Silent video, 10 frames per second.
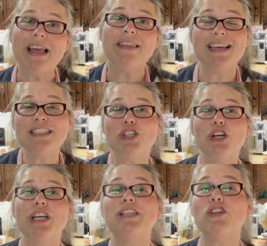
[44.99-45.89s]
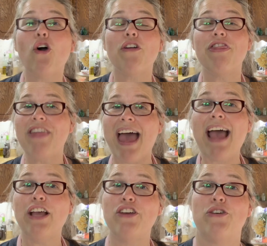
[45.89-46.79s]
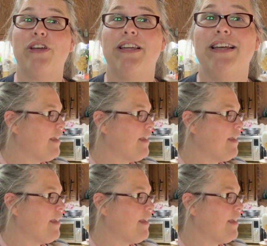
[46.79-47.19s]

These cookies are that good.